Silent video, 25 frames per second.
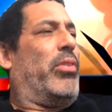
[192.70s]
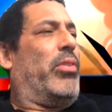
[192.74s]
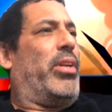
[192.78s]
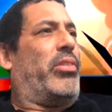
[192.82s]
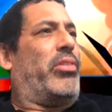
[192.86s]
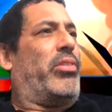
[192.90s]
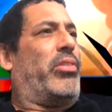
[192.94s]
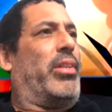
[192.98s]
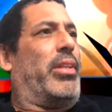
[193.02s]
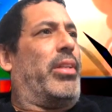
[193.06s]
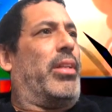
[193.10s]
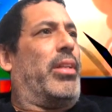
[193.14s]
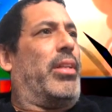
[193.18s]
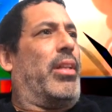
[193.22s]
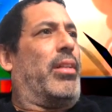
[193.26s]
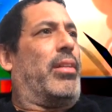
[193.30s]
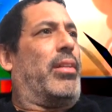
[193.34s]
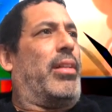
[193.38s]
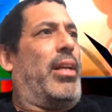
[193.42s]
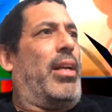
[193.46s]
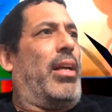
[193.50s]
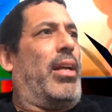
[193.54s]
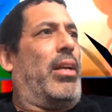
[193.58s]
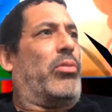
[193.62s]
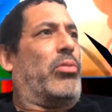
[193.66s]
recently the
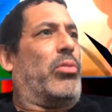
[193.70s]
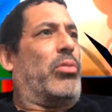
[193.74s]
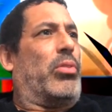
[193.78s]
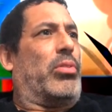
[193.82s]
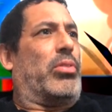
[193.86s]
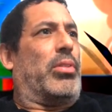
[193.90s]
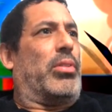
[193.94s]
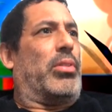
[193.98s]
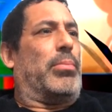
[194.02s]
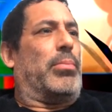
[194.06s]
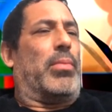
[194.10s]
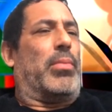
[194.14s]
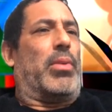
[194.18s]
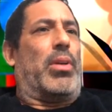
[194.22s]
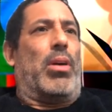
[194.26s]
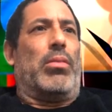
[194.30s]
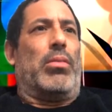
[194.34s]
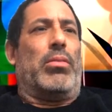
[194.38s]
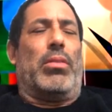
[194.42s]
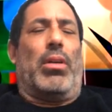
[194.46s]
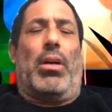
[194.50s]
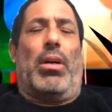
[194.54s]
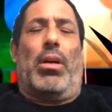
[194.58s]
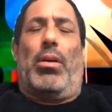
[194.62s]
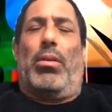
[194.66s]
other day. I saw some
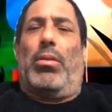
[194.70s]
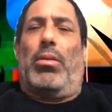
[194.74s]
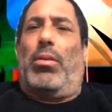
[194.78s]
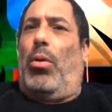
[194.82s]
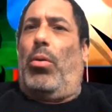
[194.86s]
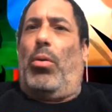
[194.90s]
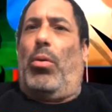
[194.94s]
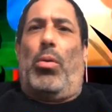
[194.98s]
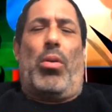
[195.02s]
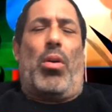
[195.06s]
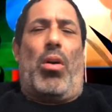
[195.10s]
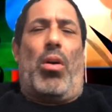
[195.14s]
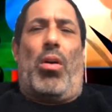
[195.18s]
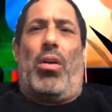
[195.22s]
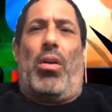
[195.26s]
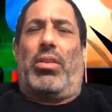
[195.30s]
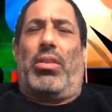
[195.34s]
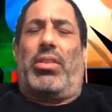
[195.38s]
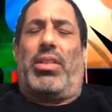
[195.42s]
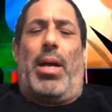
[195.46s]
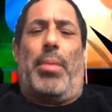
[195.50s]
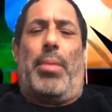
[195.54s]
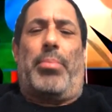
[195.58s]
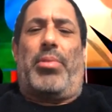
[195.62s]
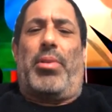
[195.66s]
whole
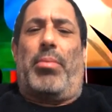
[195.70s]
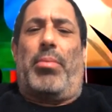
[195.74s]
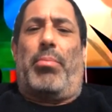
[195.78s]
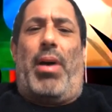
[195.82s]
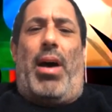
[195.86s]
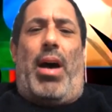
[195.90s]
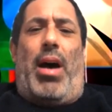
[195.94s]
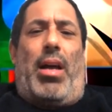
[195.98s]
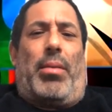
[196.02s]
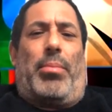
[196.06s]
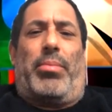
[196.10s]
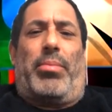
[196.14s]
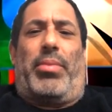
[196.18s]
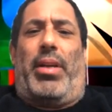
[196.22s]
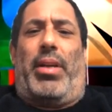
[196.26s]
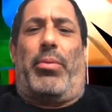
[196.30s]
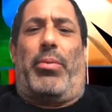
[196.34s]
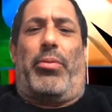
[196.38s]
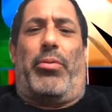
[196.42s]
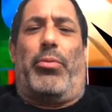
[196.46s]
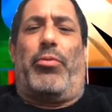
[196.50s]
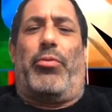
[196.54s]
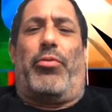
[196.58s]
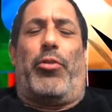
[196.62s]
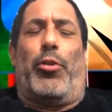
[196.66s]
car top to bottom,
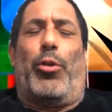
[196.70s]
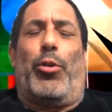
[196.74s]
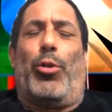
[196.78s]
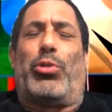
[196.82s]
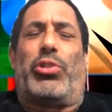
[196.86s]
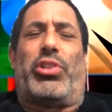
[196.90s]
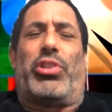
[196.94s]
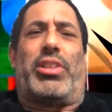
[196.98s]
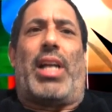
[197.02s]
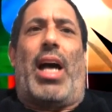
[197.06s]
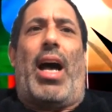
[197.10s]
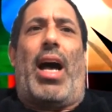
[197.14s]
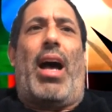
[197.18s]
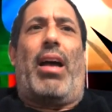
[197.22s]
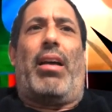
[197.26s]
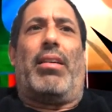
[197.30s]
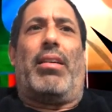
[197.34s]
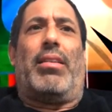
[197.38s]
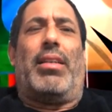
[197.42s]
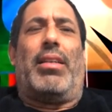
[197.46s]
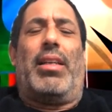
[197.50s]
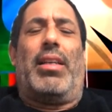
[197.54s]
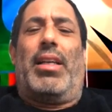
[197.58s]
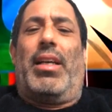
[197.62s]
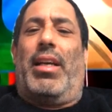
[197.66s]
like full
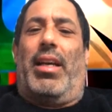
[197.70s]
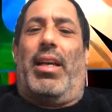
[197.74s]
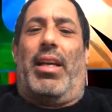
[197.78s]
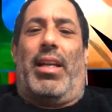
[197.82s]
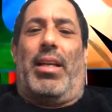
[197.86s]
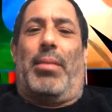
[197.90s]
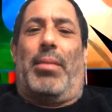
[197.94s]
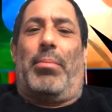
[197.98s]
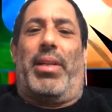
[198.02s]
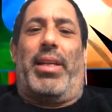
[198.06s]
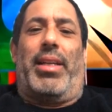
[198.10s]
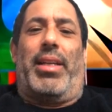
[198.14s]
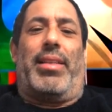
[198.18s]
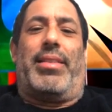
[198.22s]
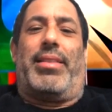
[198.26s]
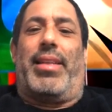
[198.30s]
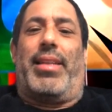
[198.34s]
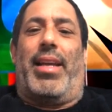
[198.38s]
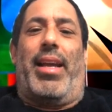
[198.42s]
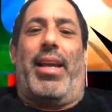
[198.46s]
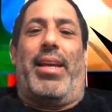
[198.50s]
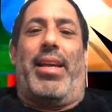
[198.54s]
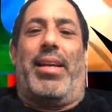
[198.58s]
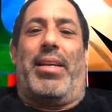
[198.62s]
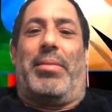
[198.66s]
style, and I'm like,
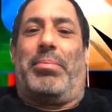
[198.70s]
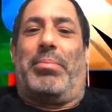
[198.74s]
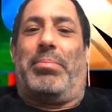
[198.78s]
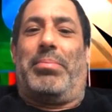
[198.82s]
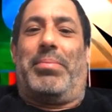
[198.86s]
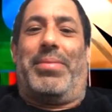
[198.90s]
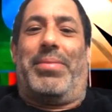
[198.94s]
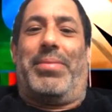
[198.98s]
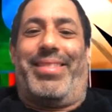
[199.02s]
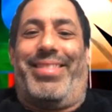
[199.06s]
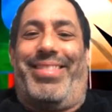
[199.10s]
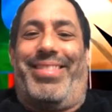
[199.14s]
damn.